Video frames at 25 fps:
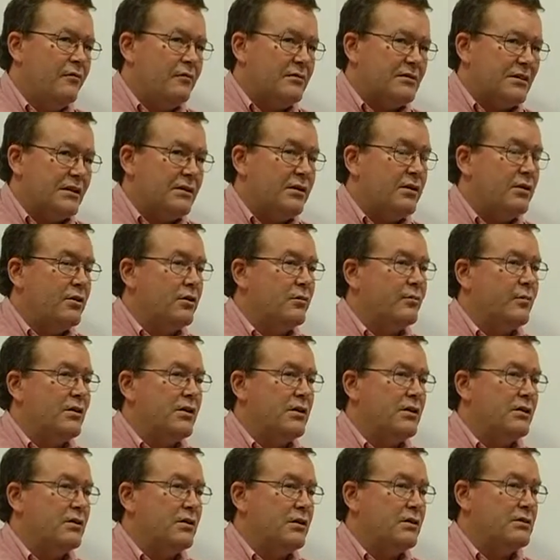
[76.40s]
setting up
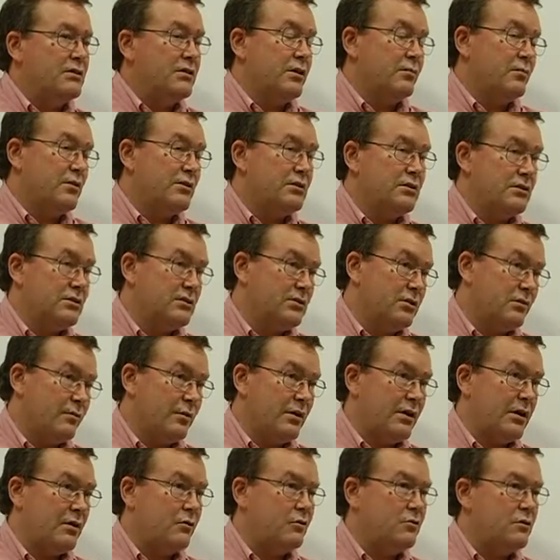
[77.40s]
a similar
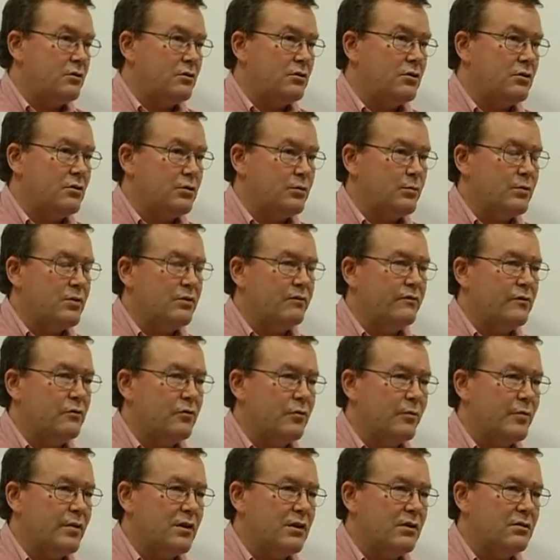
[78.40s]
system in our old hospital,
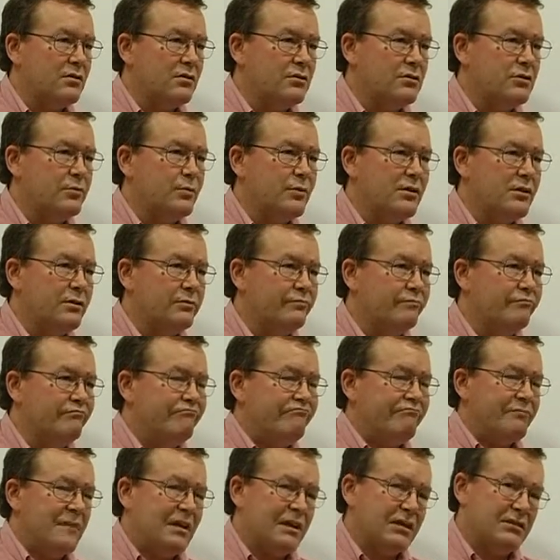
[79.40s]
Fort Park Hospital.
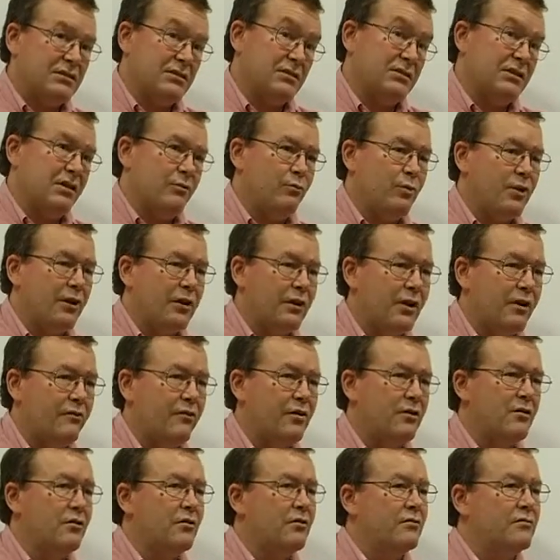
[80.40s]
As I said, we
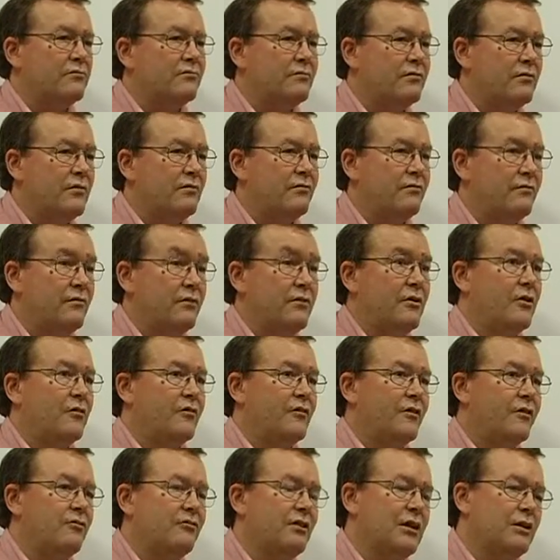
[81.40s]
never got
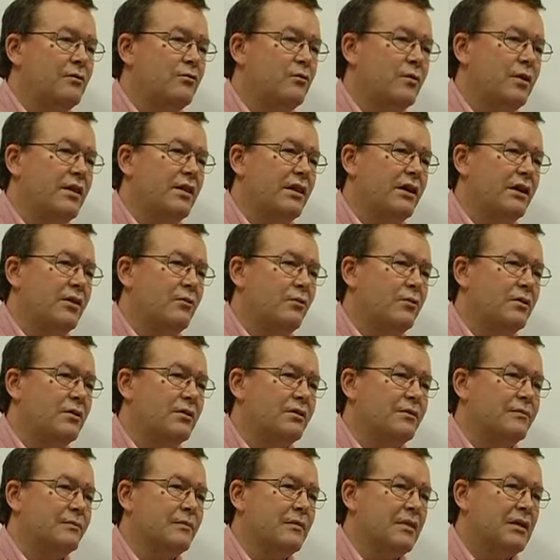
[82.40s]
off the ground with that
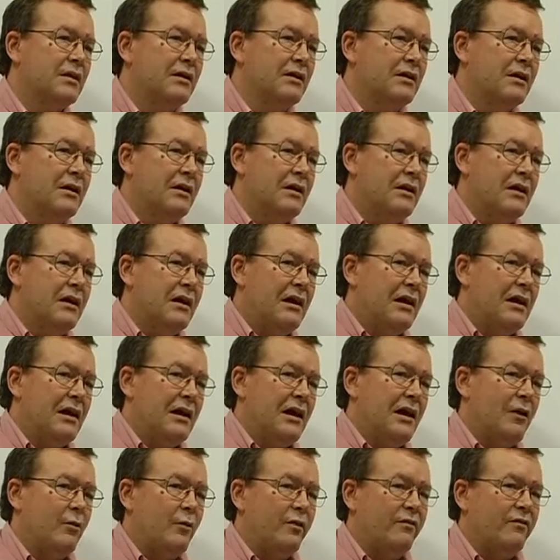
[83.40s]
one.
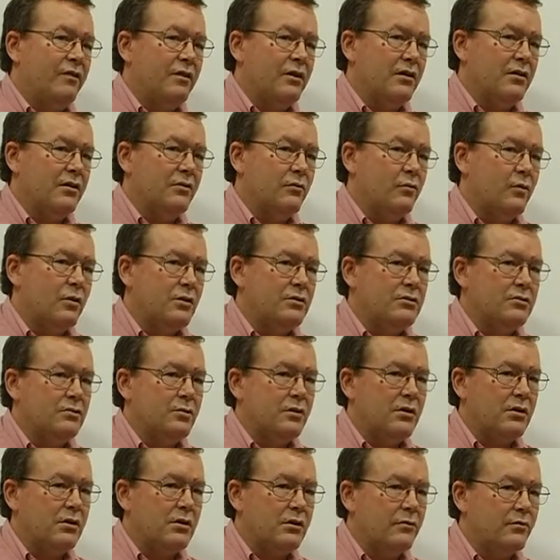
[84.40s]
However, once
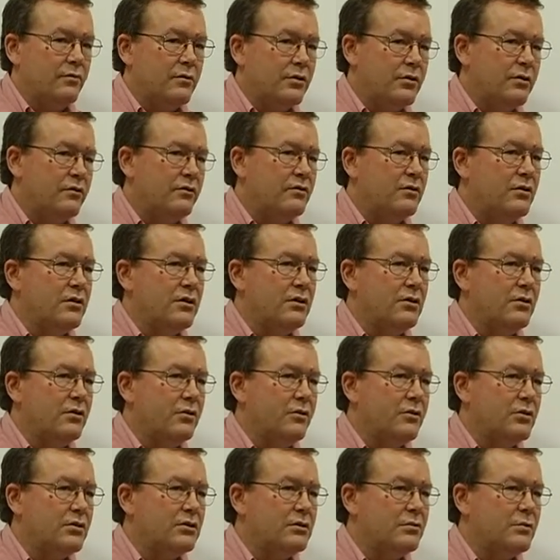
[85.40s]
we got moved to the
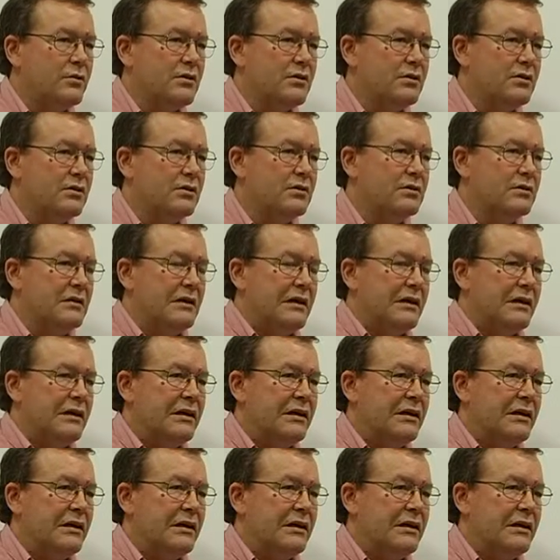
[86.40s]
new hospital,